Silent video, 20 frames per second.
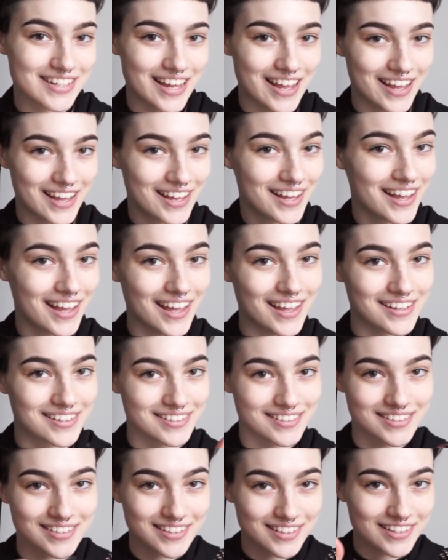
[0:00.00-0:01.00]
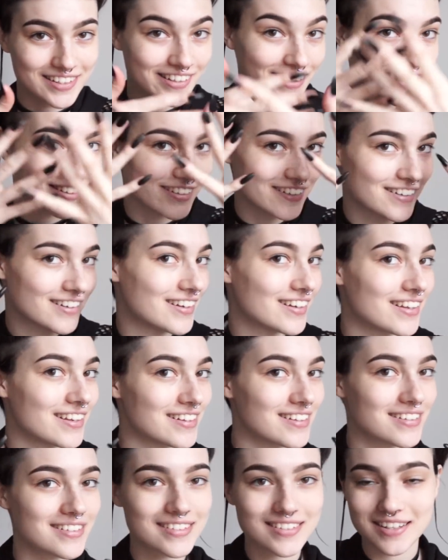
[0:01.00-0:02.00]
day, and here
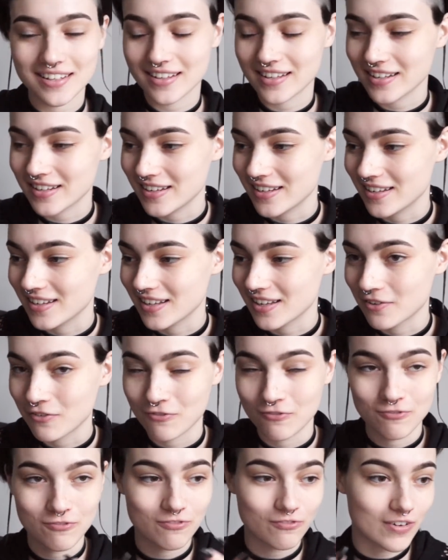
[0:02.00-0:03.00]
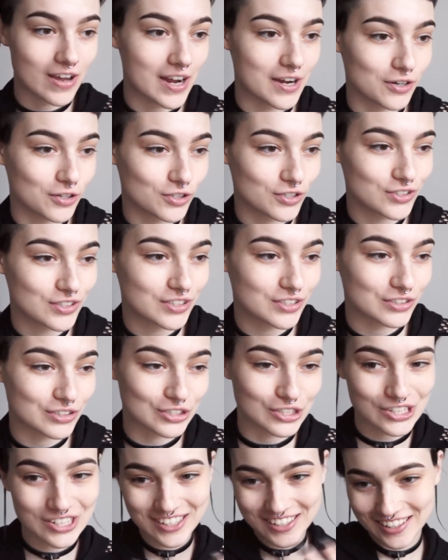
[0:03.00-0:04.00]
is the final
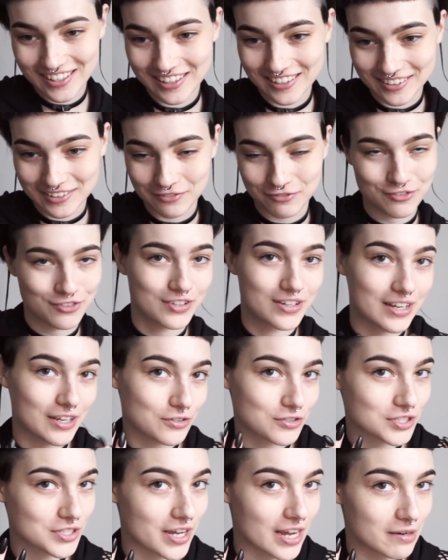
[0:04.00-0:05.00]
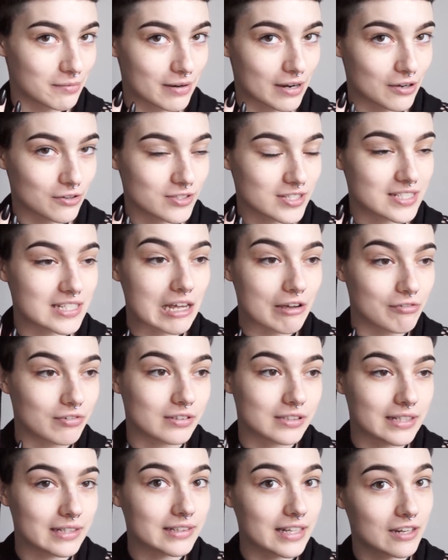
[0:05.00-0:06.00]
look for the nails and eyebrows.
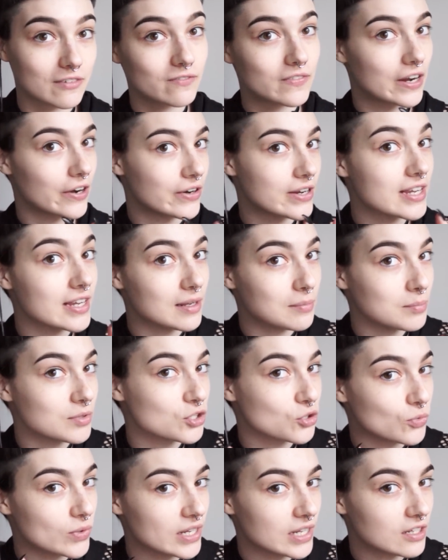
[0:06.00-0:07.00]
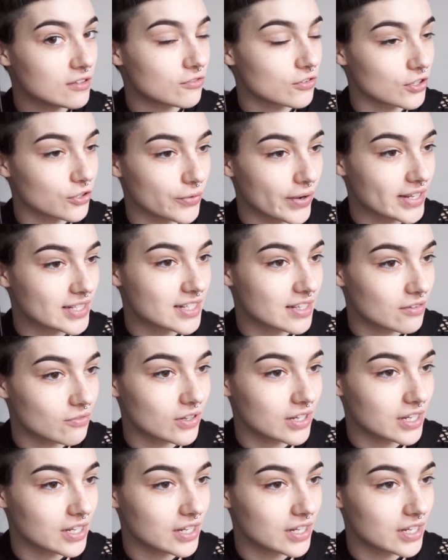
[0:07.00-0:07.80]
Definitely like very in between for the rest of the